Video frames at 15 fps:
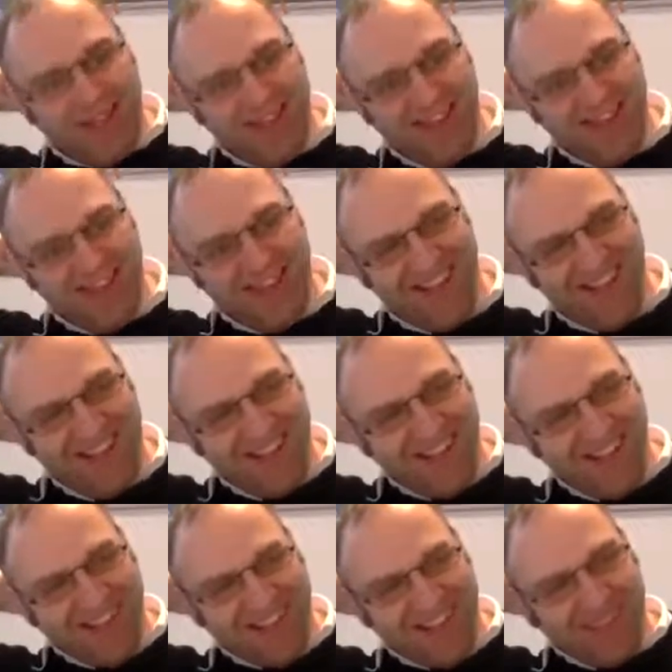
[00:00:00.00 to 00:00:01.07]

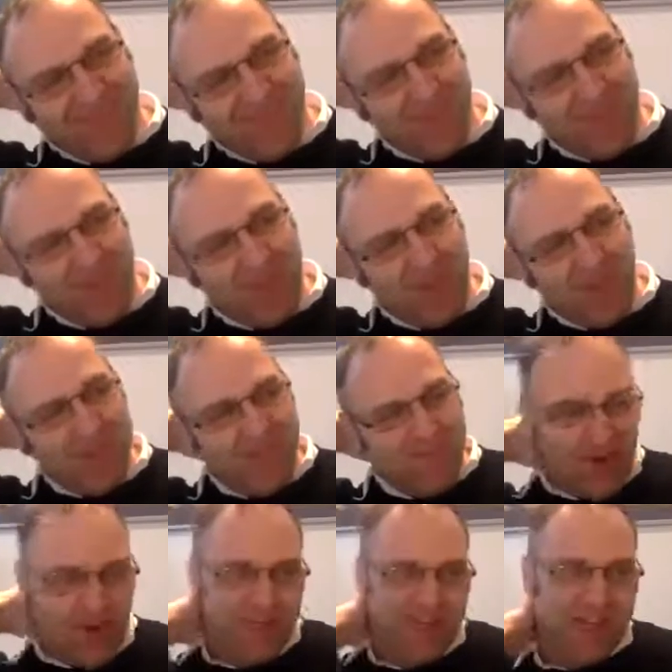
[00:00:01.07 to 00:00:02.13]
it's
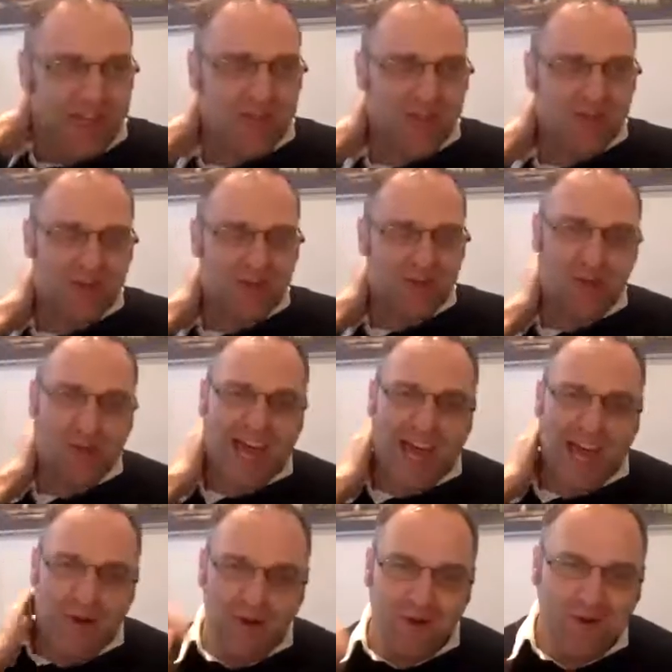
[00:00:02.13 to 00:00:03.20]
probably closer to the
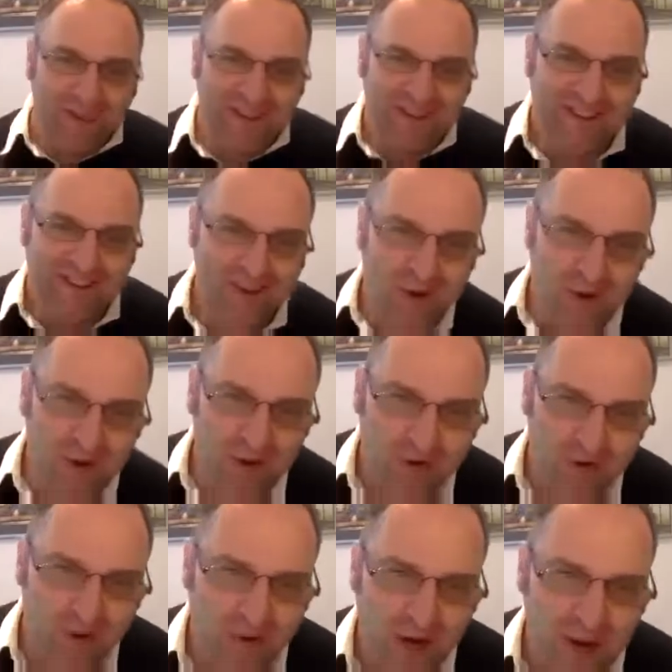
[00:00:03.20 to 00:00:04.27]
latter of
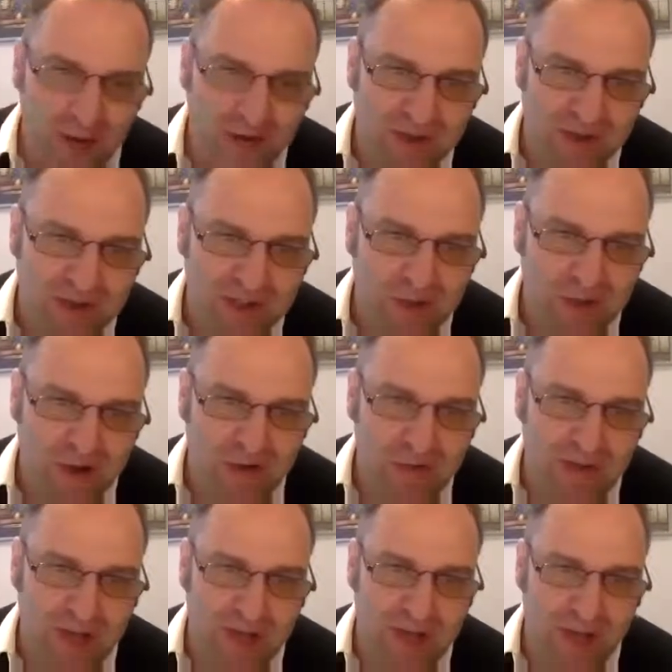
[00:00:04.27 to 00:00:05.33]
your options.
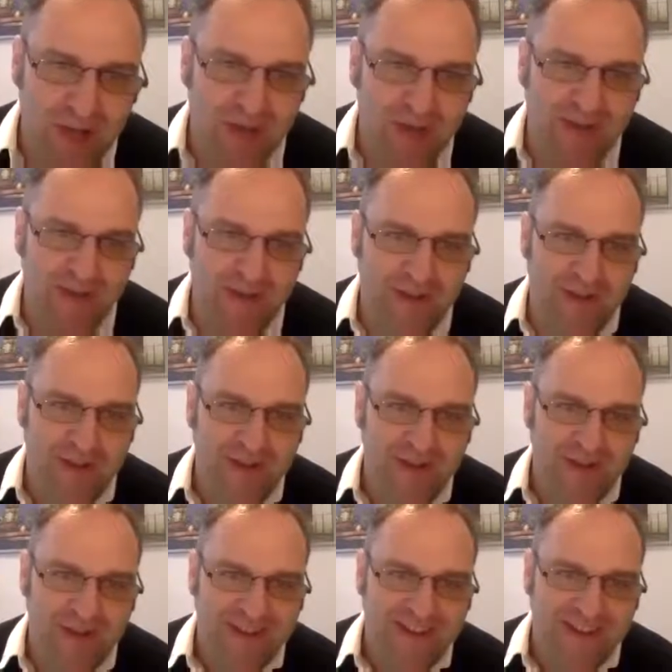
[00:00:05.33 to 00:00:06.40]
Everybody thinks that
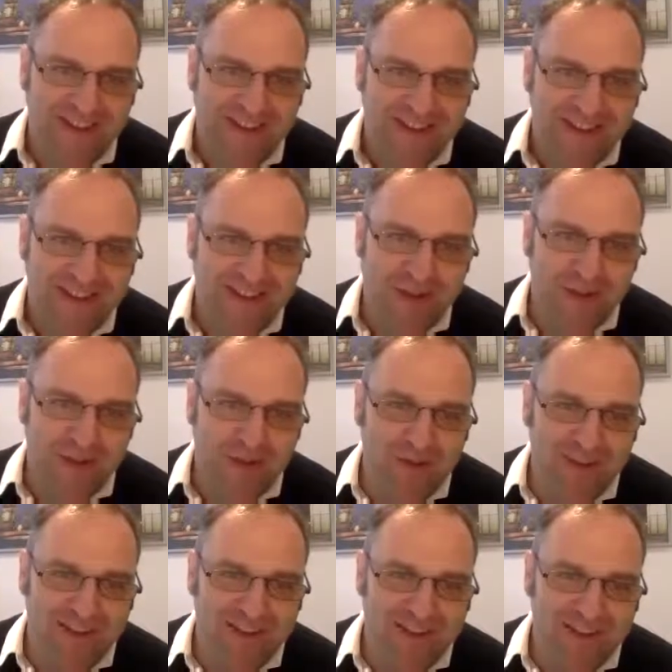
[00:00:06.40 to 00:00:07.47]
you know
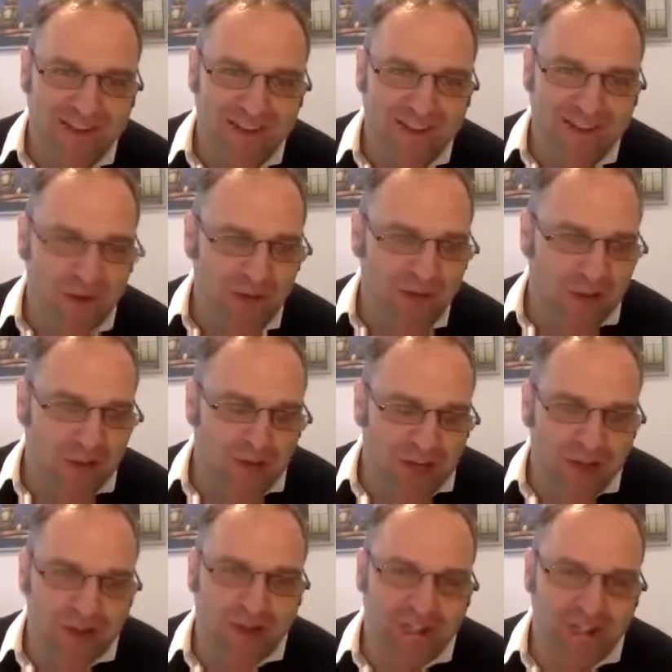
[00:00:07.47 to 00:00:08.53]
there's
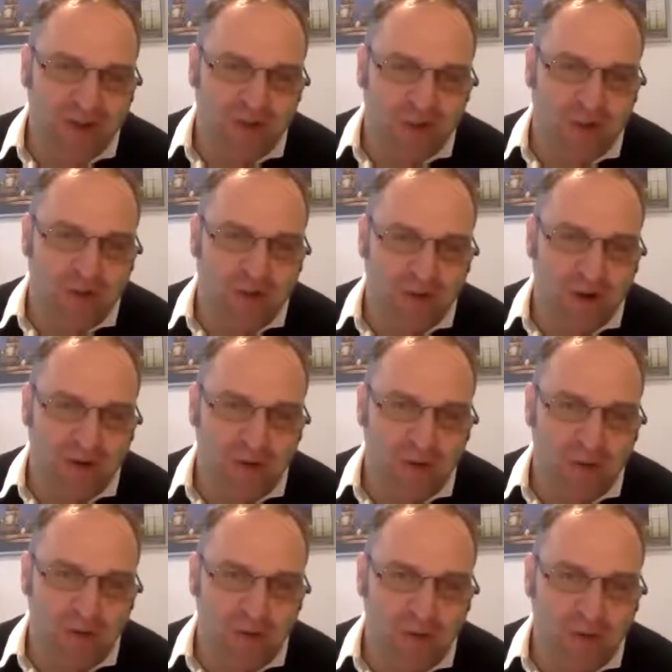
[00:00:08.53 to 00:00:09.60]
self-interest involved here.
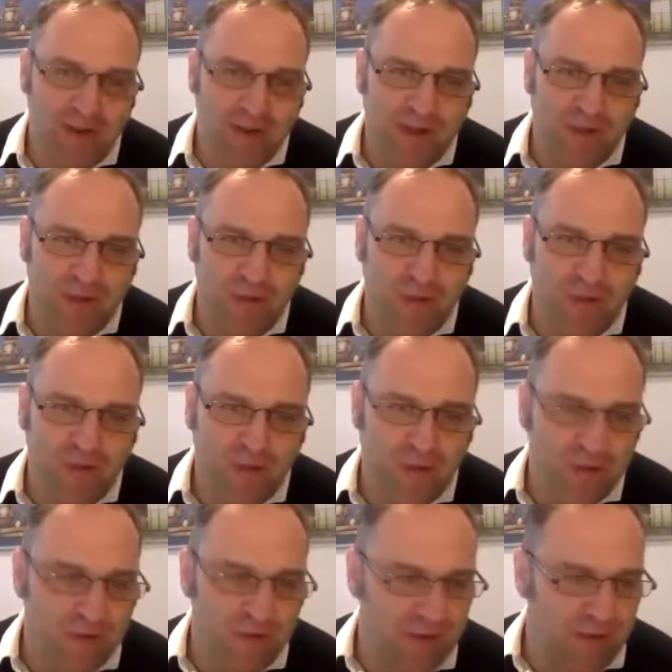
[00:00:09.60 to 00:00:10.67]
Everybody wants to
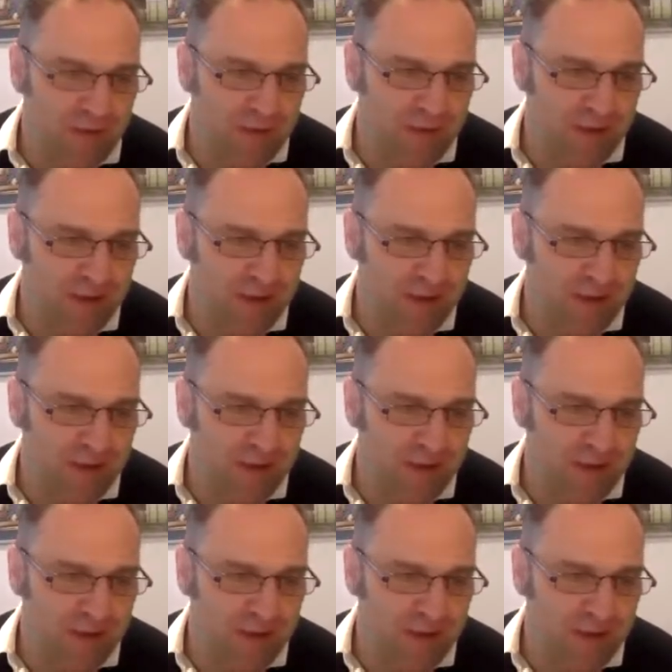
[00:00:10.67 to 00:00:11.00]
develop